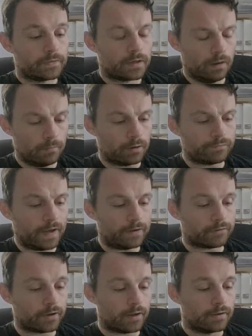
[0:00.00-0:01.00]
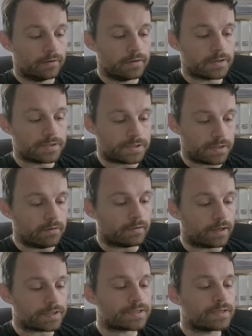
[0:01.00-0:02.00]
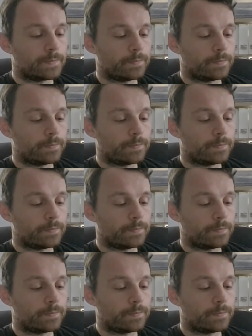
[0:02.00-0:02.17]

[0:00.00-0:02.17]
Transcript: Come on, Vandria, you can do this.